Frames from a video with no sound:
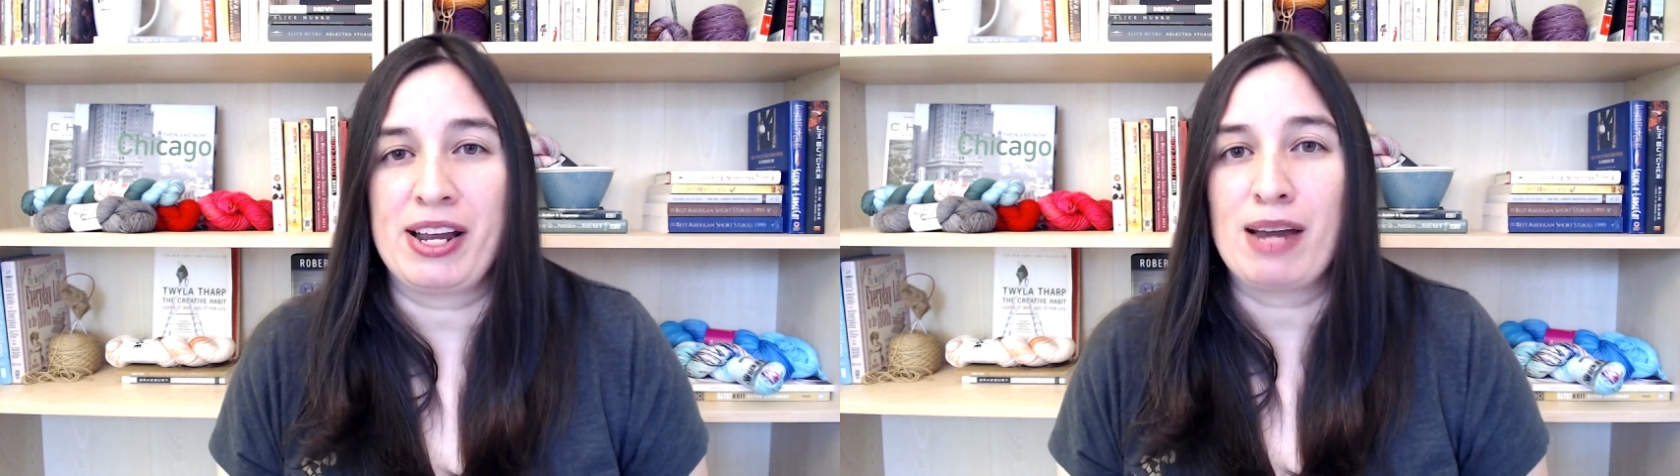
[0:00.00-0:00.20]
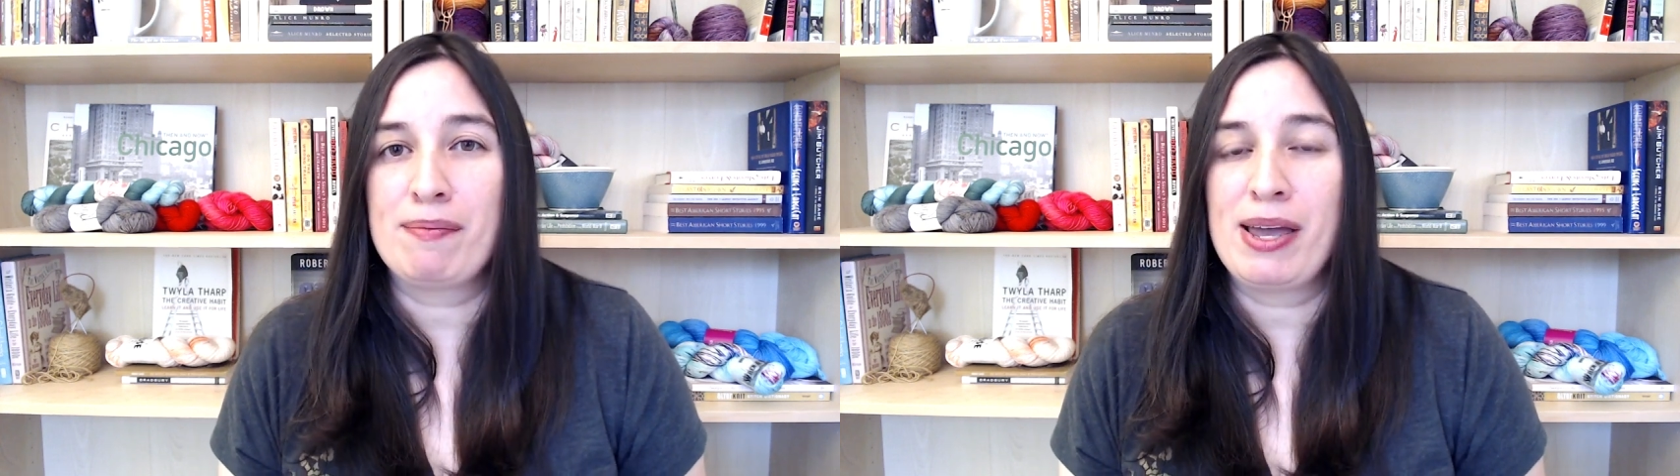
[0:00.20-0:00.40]

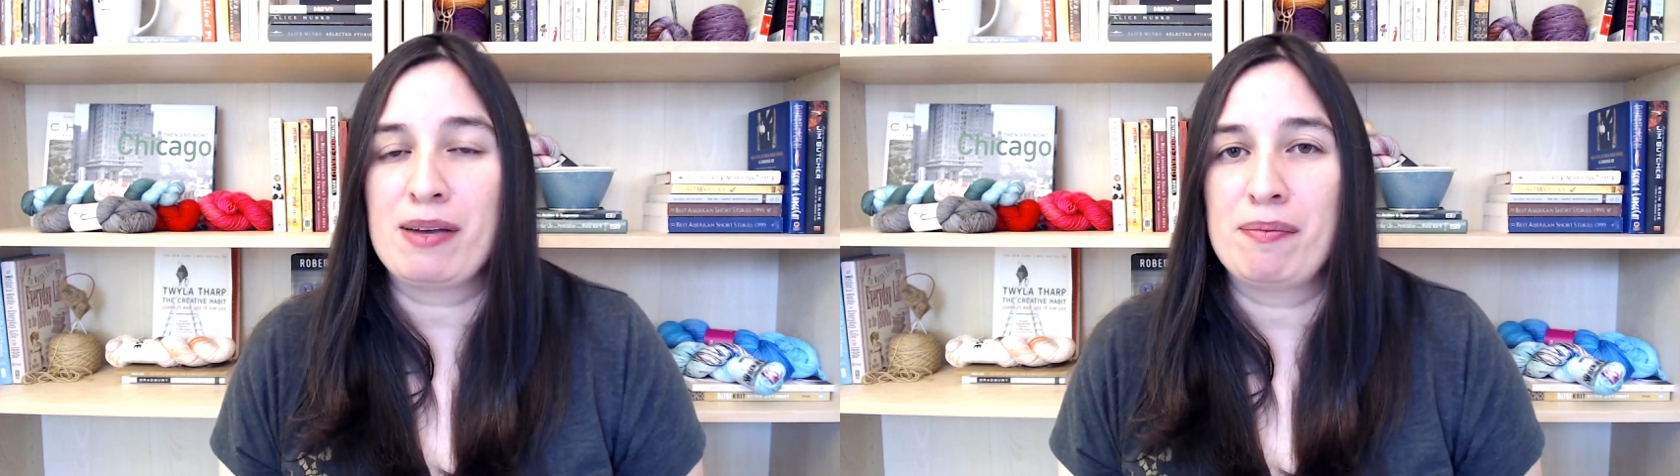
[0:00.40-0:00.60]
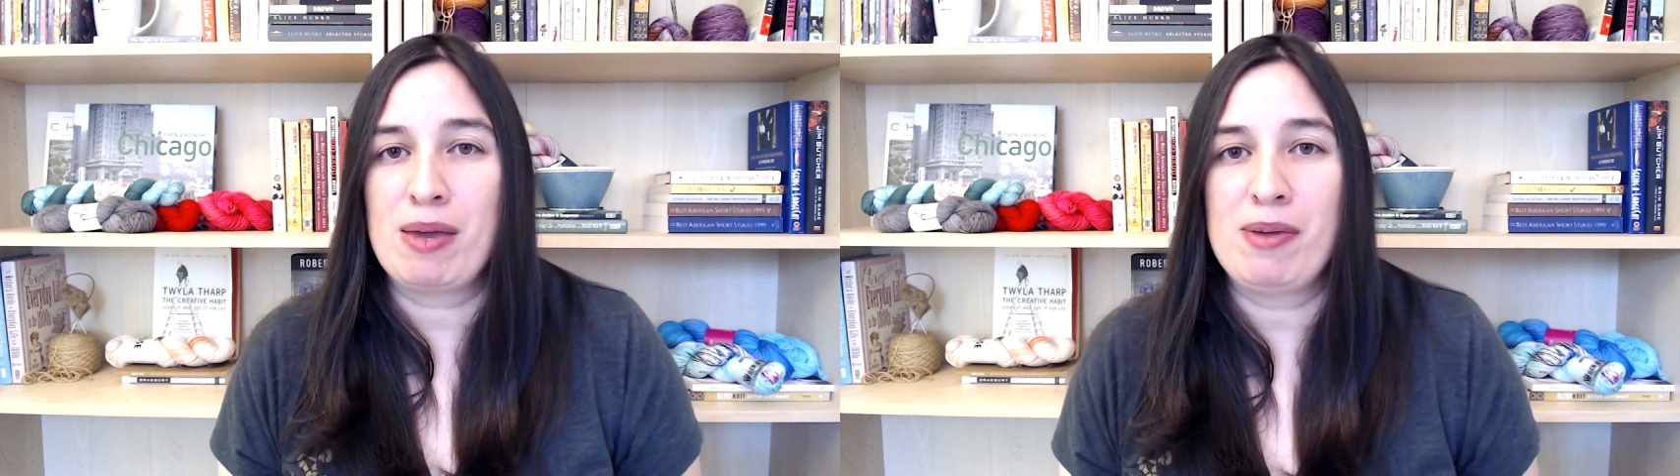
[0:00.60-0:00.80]
I'd make
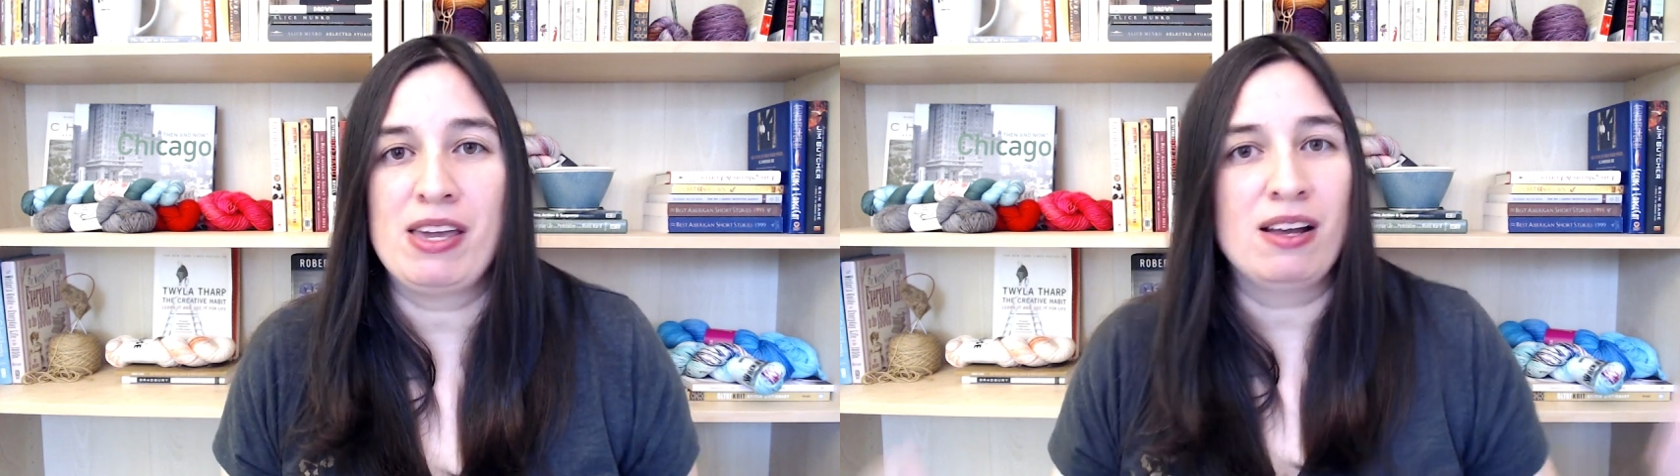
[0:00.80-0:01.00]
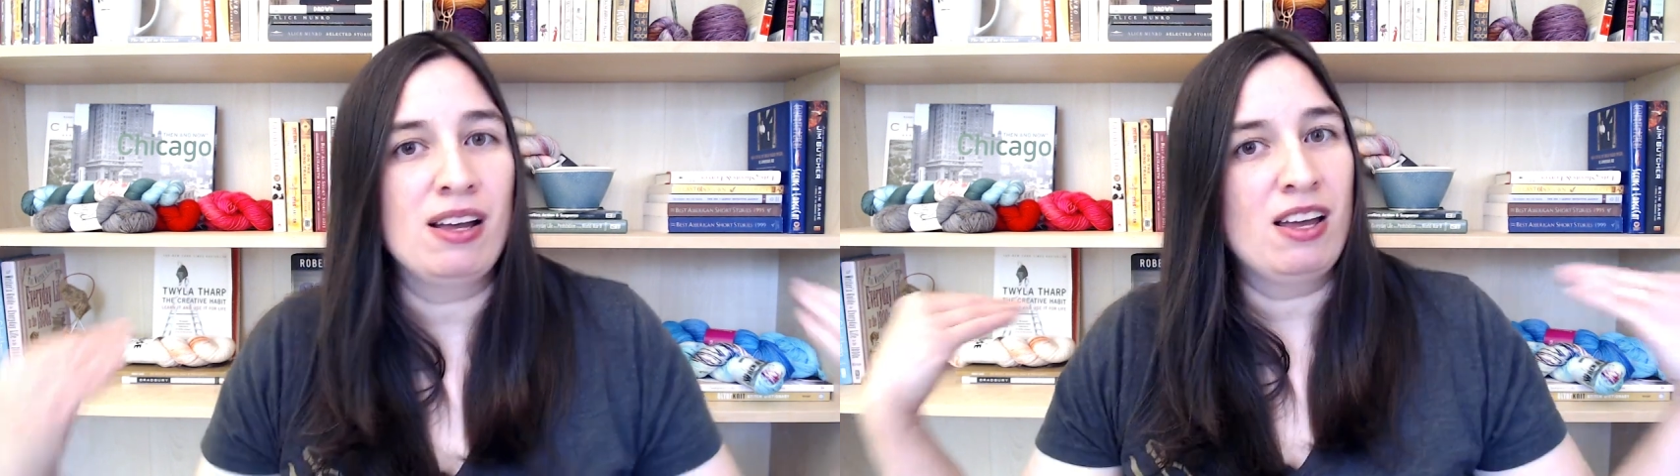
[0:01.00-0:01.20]

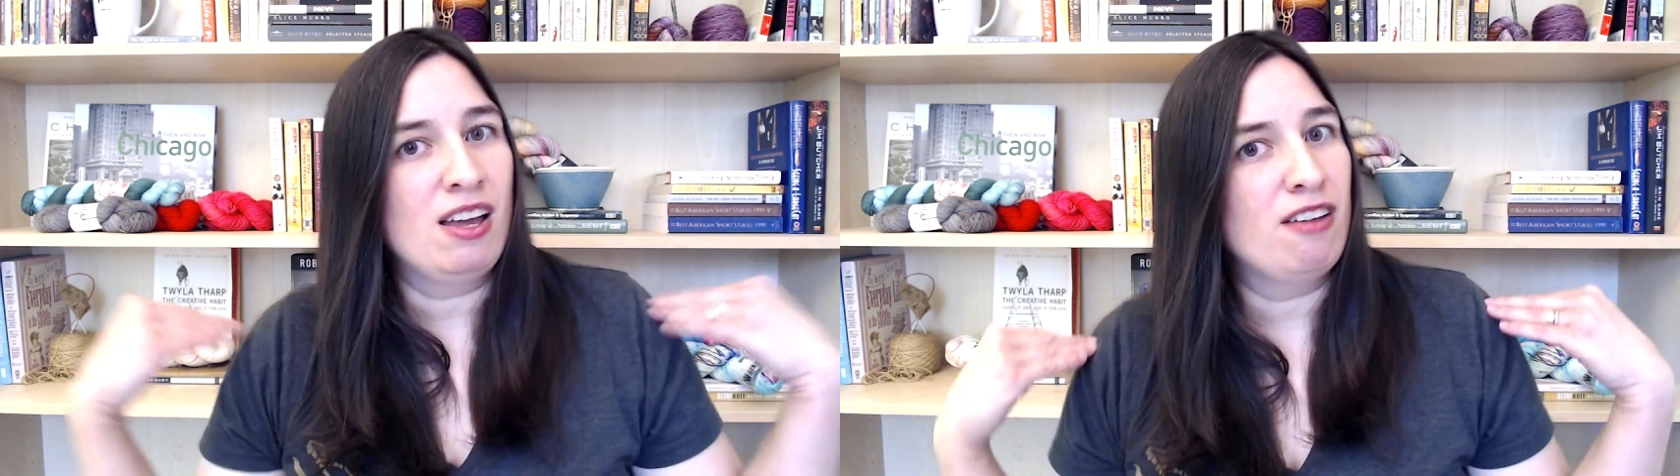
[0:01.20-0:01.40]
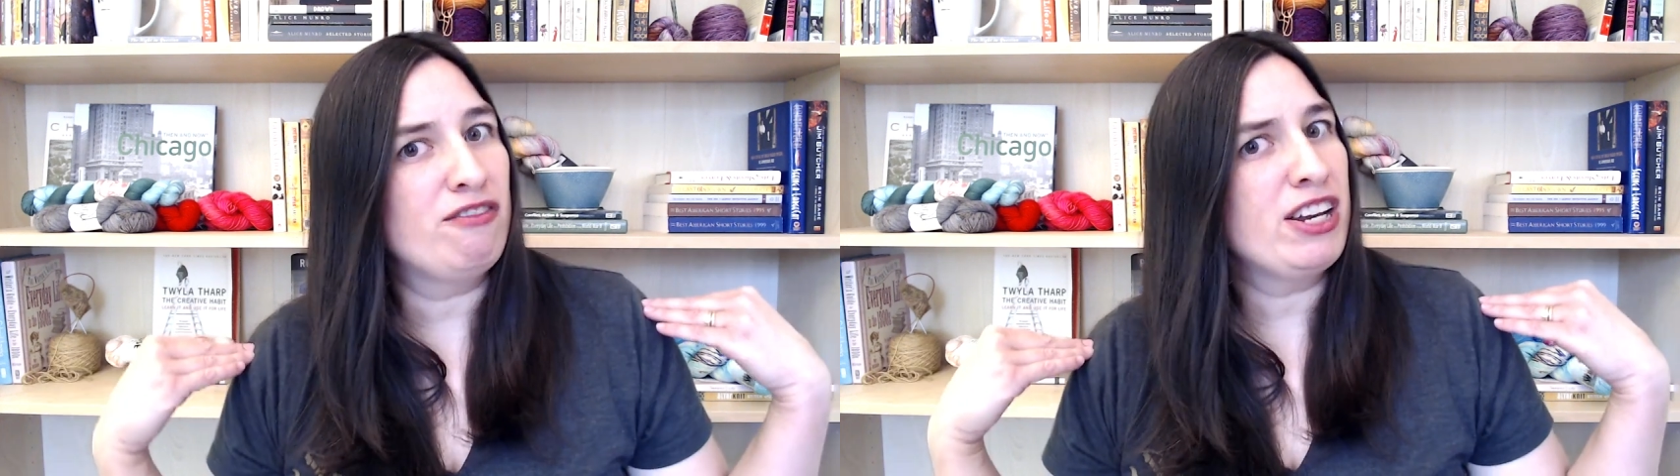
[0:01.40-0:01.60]
maybe
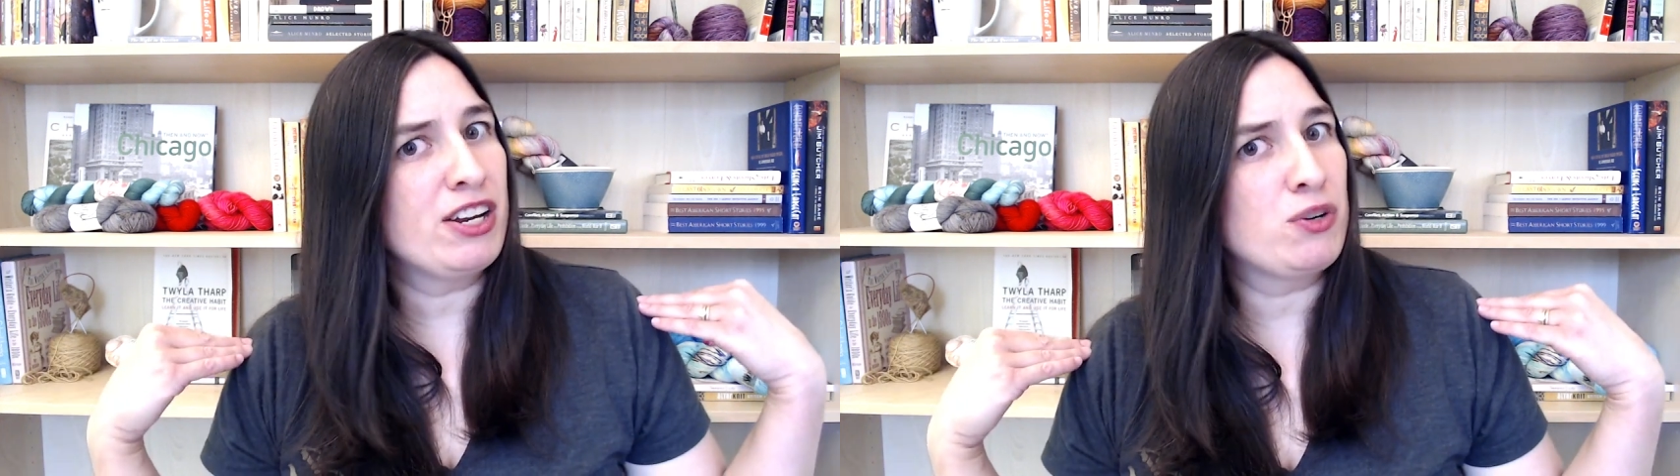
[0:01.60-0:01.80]
vintage